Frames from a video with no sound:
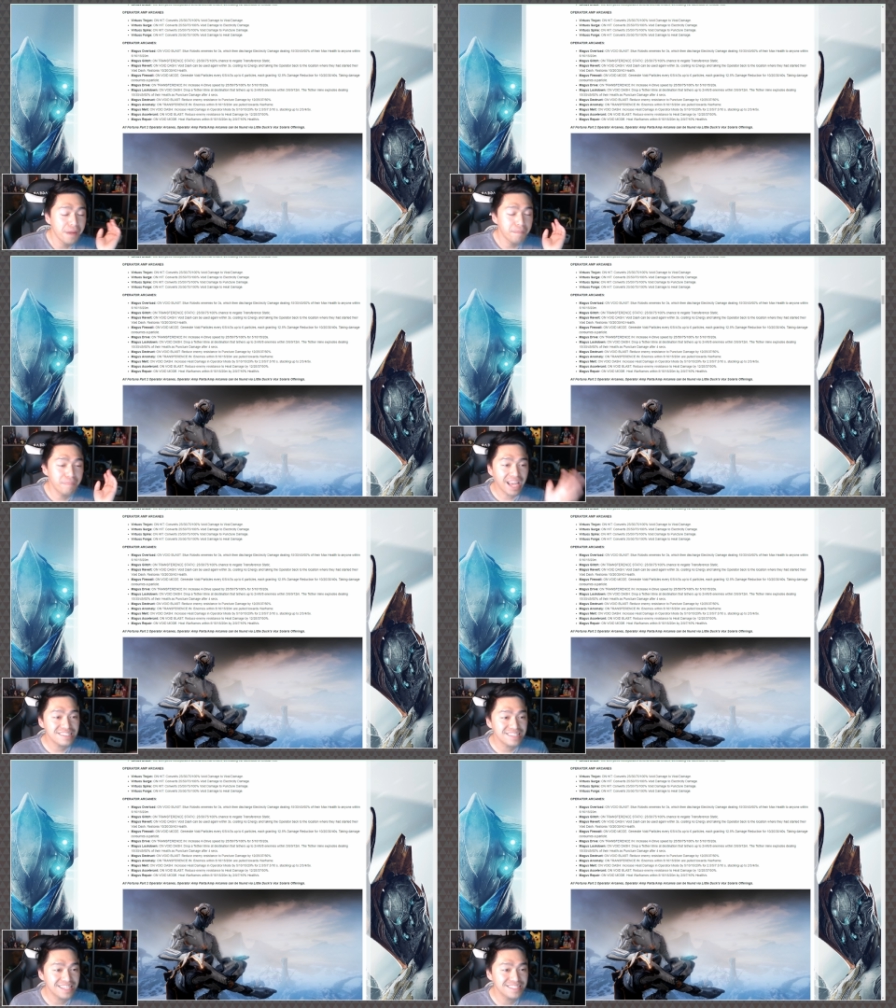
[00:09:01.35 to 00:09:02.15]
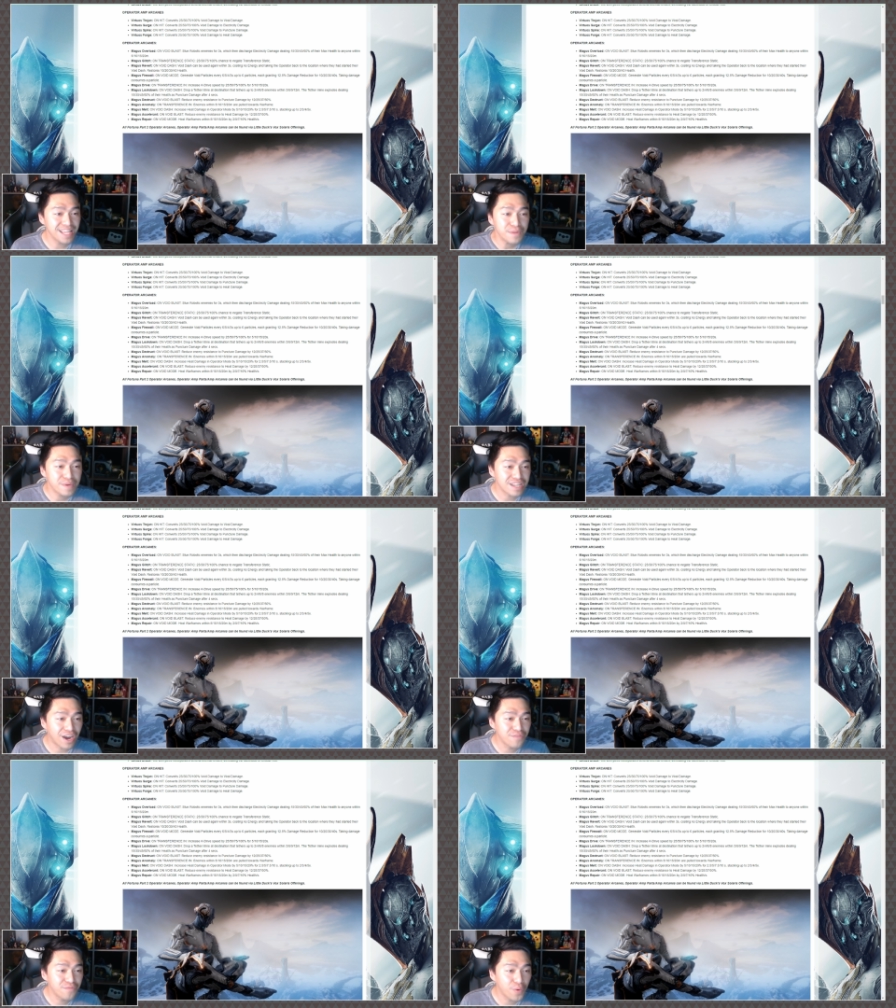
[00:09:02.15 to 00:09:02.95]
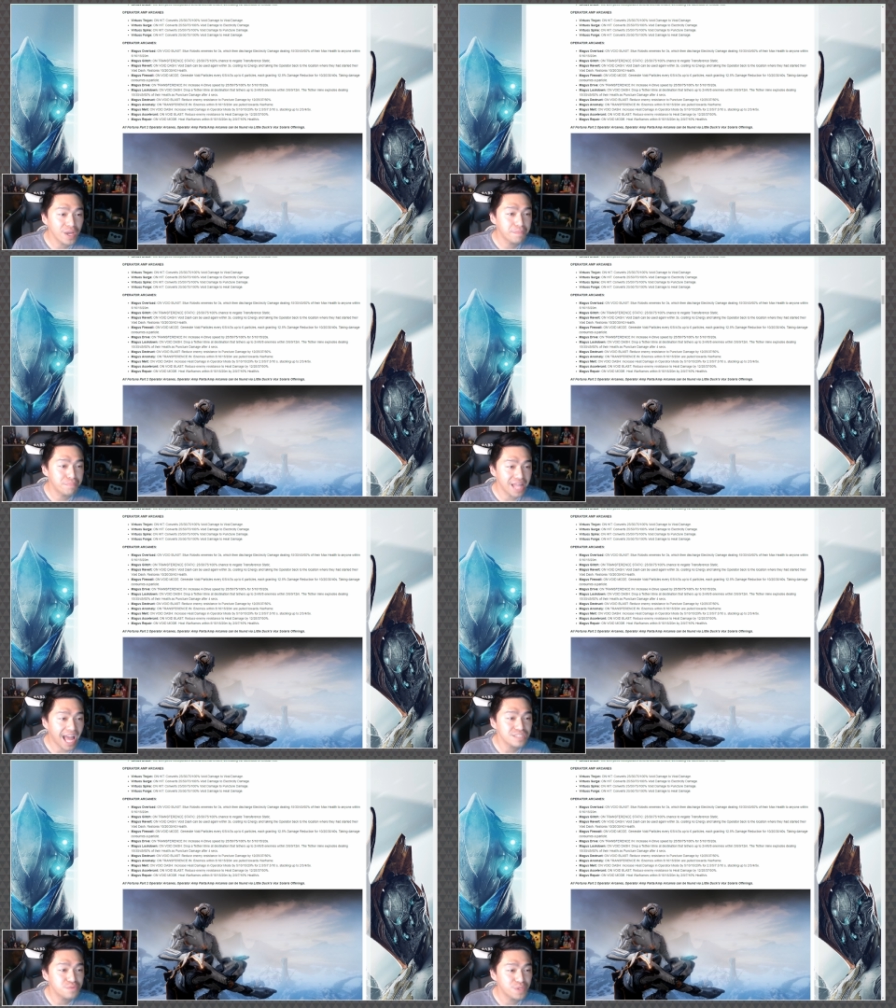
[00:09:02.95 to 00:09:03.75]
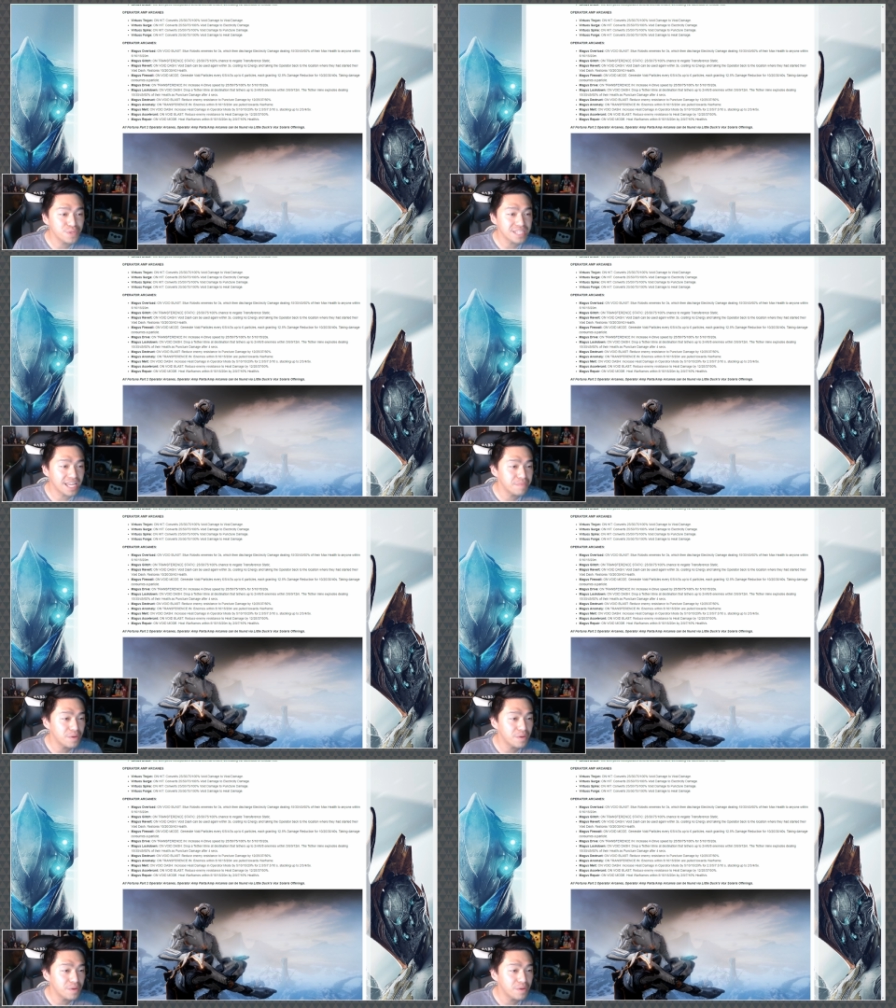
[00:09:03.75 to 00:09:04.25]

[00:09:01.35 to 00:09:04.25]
Magus Accelerant on Void Blast, reduce enemy